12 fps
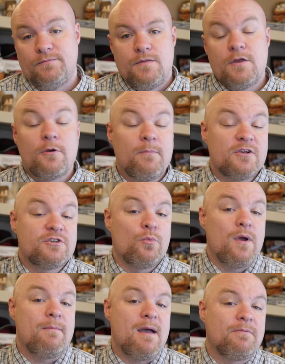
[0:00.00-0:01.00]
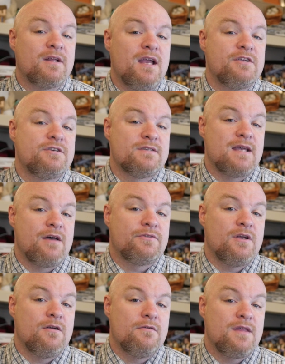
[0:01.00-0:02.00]
There are a bunch of web applications out
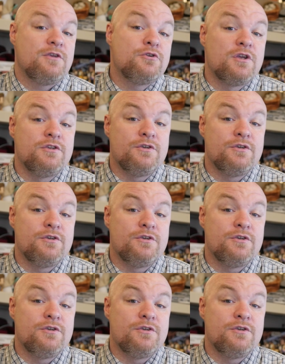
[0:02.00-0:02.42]
there that you can